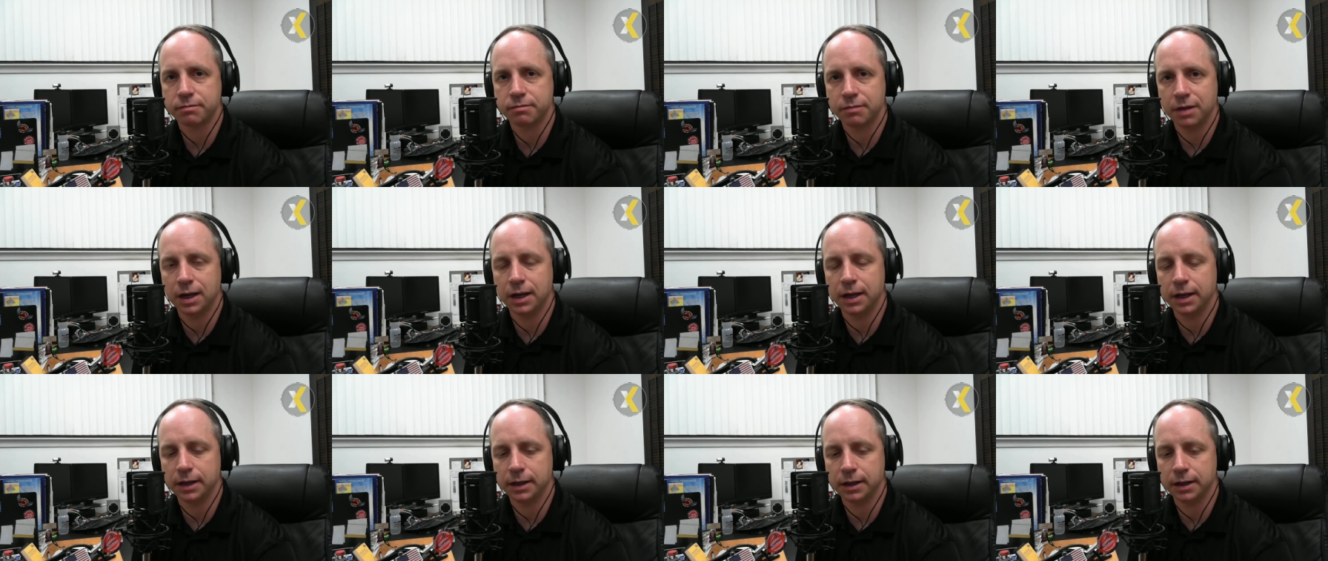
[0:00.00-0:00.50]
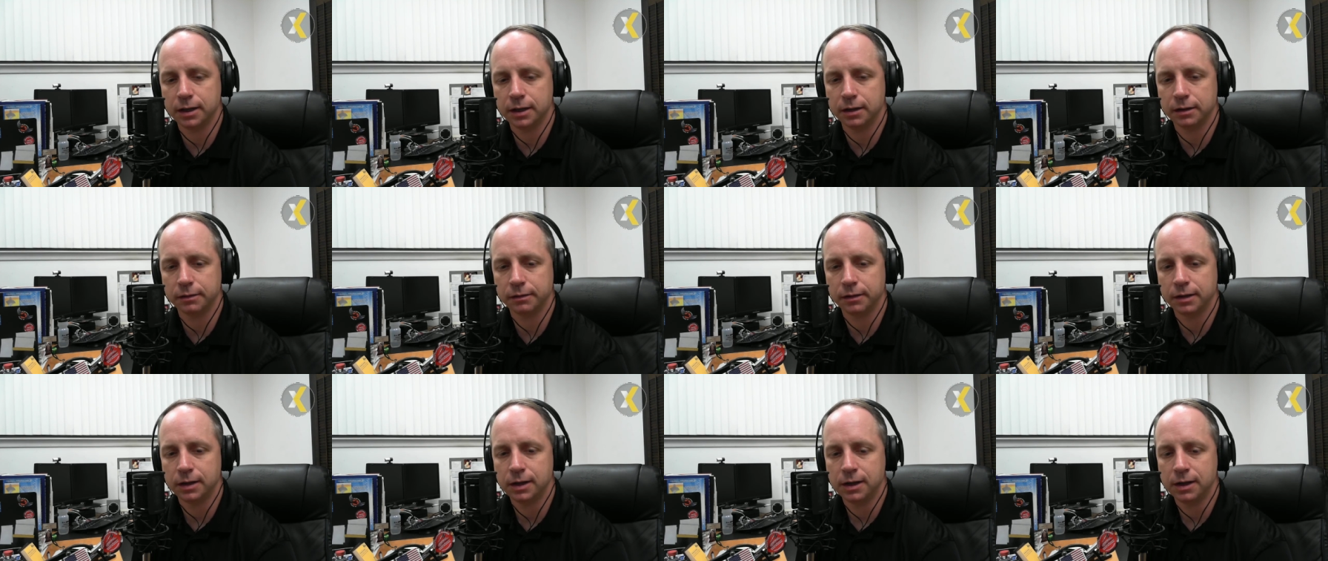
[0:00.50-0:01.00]
I uh,
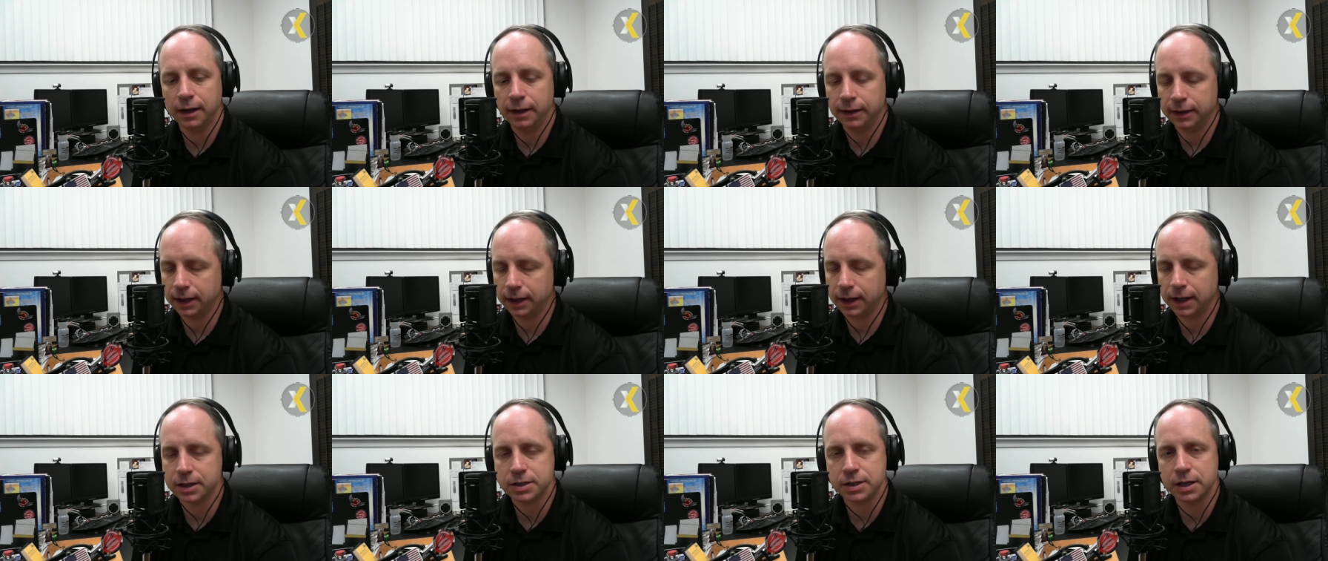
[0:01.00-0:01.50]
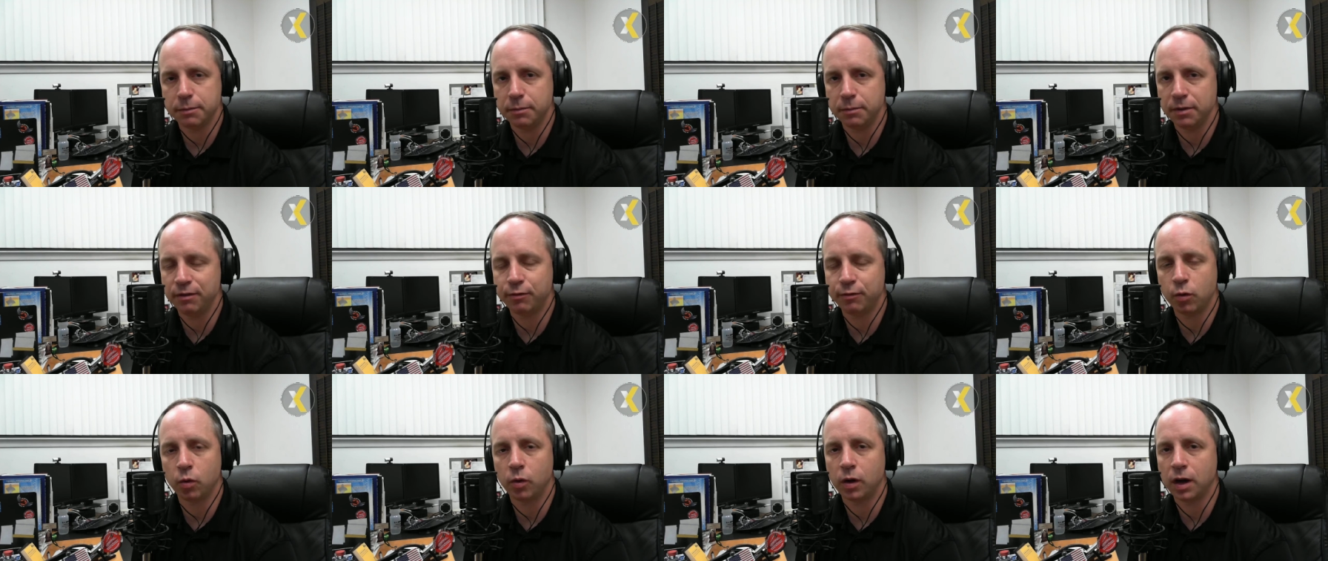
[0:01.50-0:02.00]
like I said
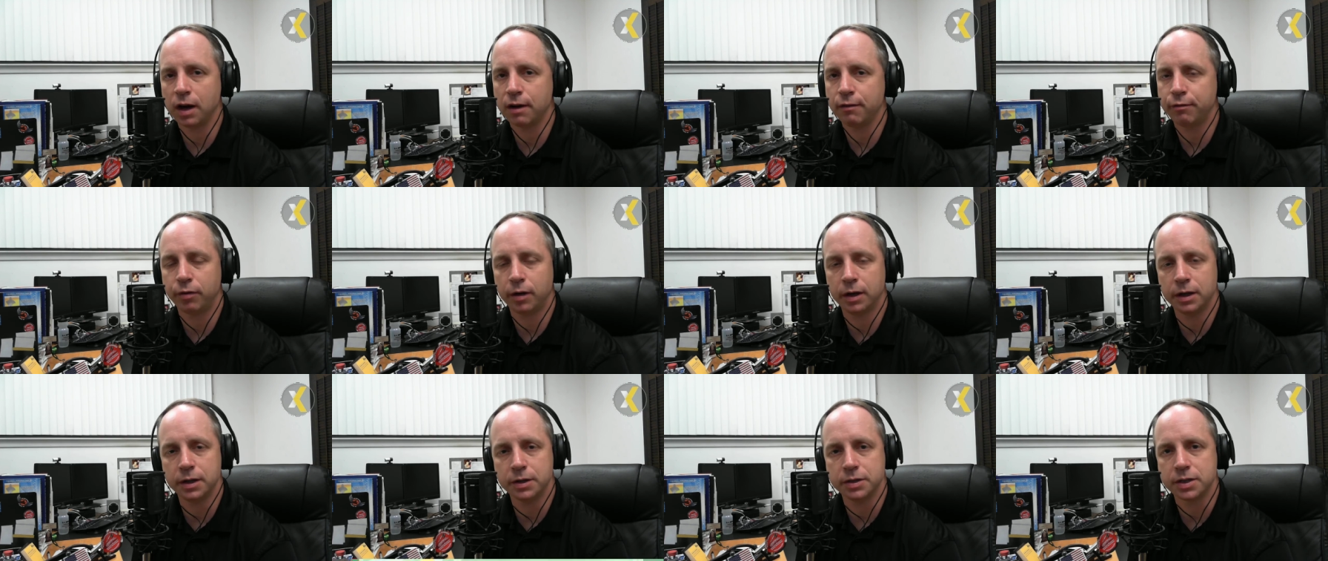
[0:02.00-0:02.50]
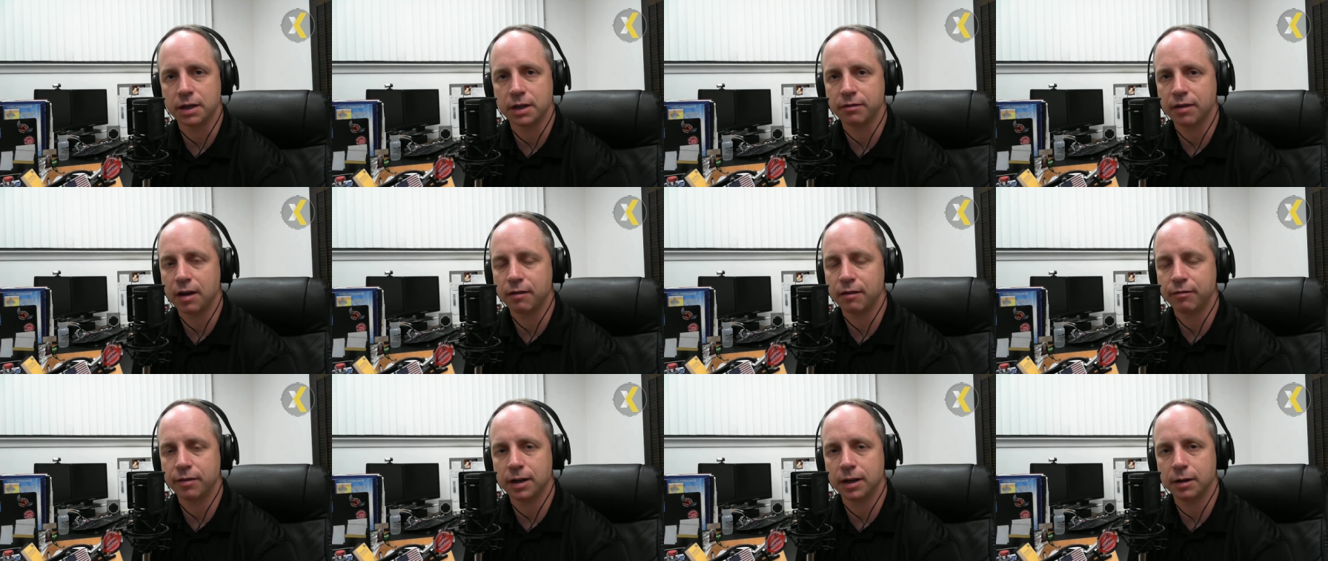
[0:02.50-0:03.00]
before, I have friends, I've
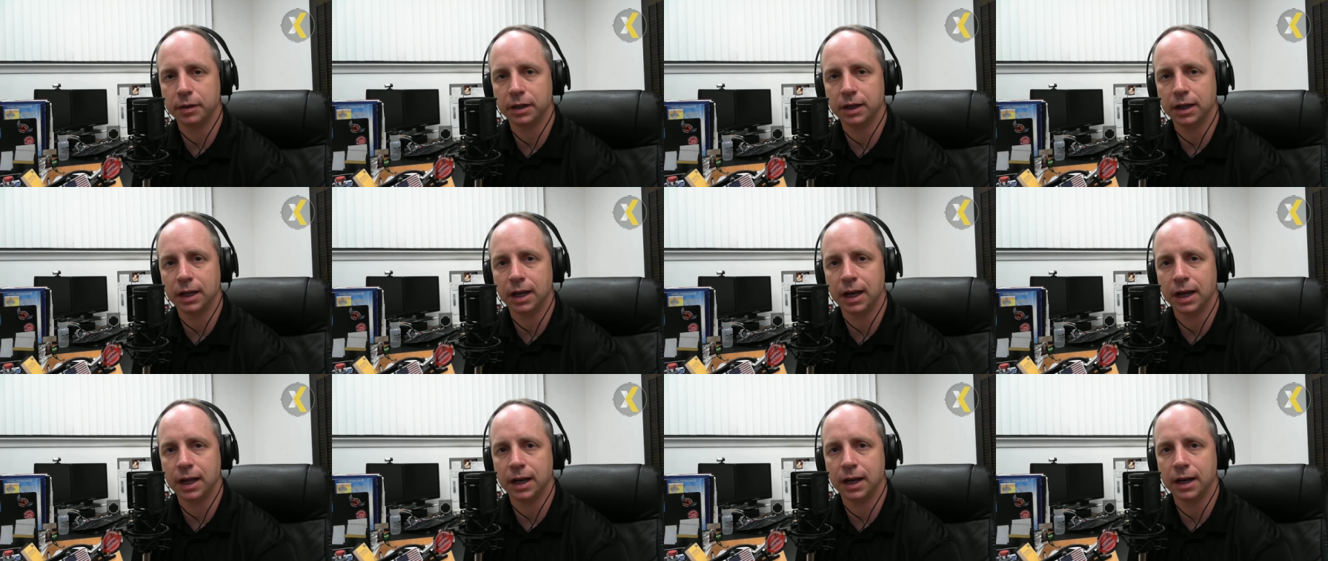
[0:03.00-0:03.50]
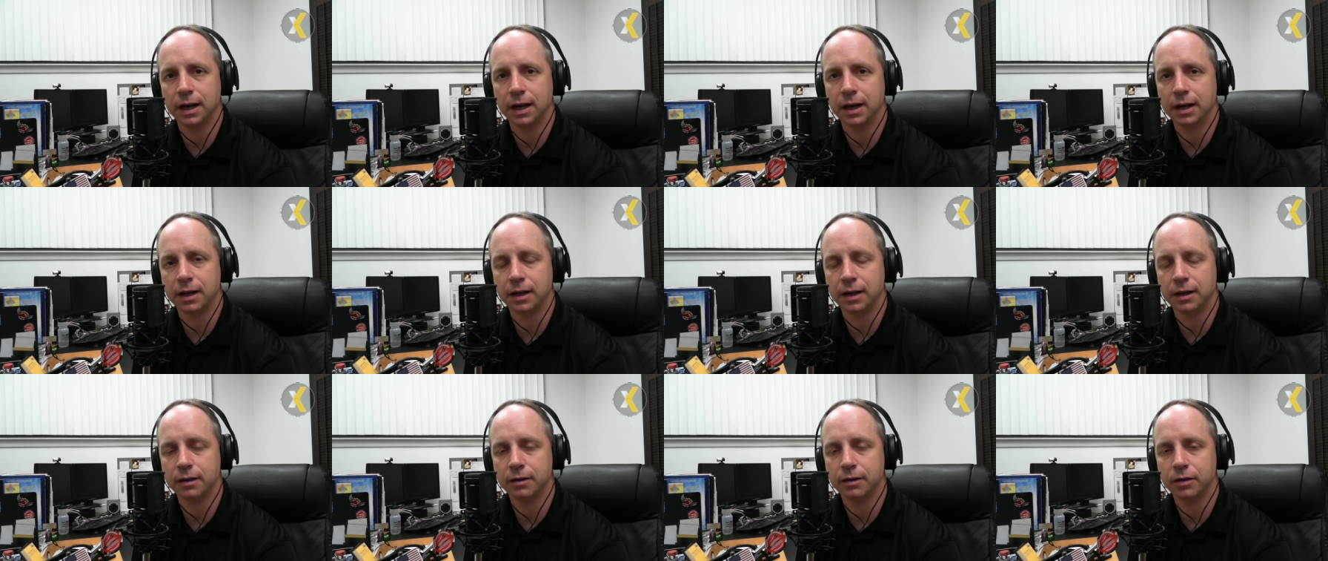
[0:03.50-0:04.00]
got family, and uh,
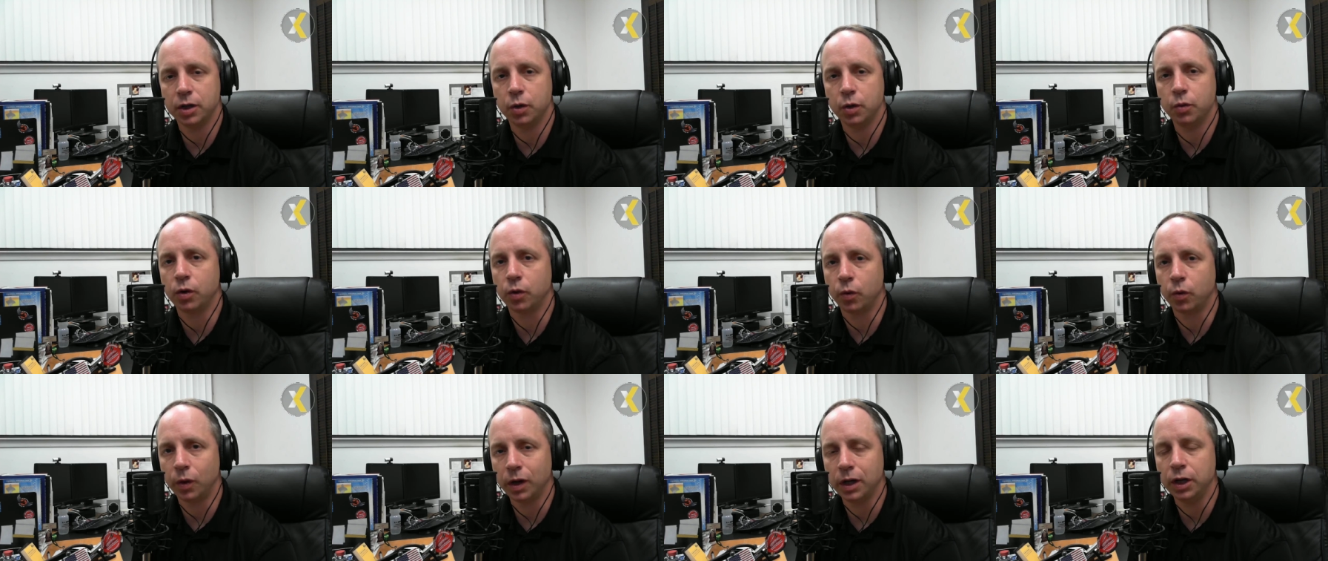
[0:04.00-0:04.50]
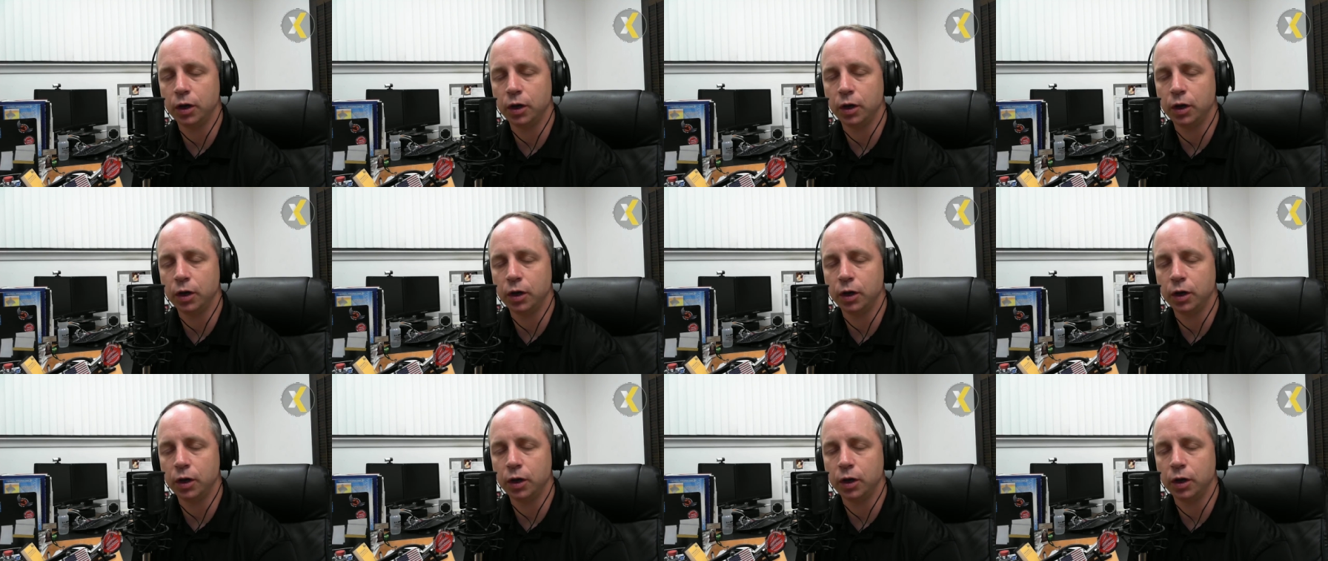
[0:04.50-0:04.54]
you are great.